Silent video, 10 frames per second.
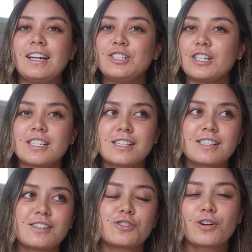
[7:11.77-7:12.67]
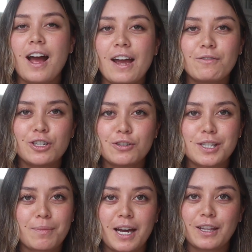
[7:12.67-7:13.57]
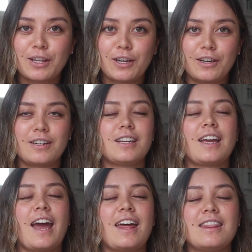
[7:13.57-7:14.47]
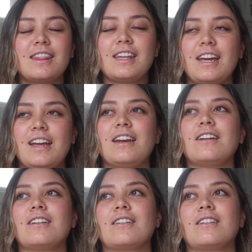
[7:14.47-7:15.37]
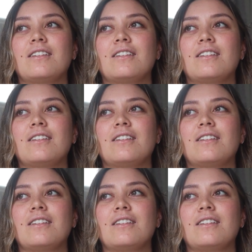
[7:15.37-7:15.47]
Just try and reduce it by a third, and then